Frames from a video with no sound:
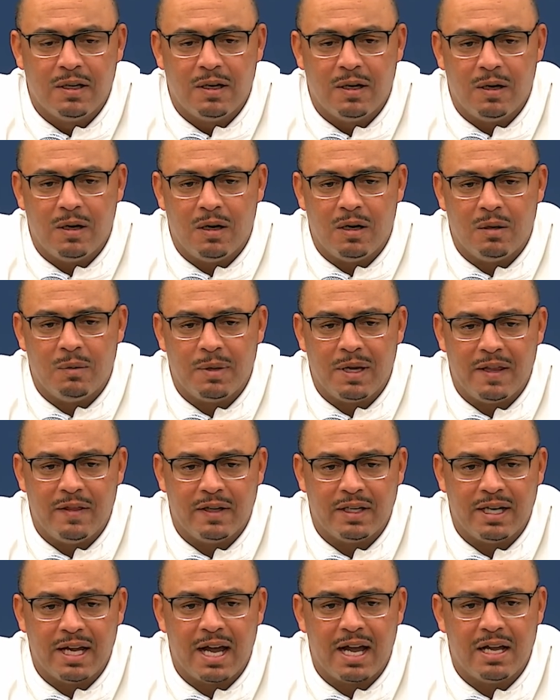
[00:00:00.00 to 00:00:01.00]
and
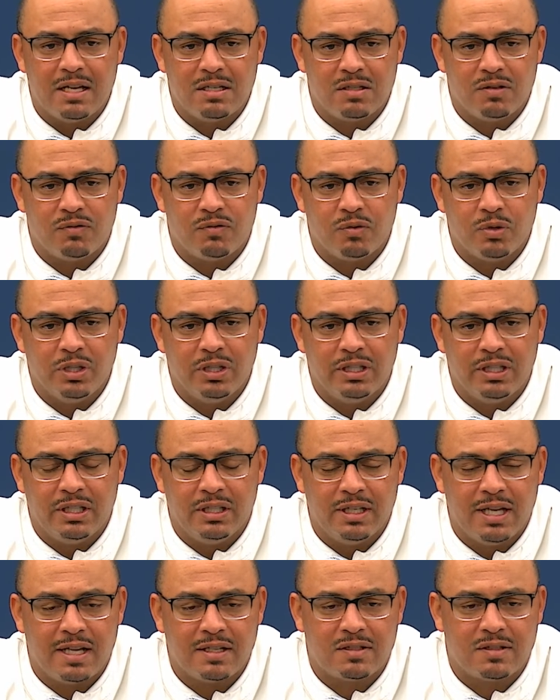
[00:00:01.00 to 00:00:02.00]
the guys have really,
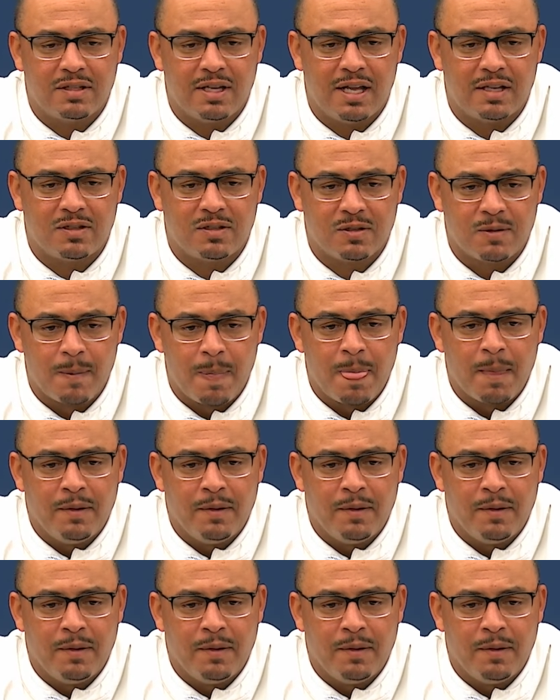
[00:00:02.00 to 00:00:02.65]
and that's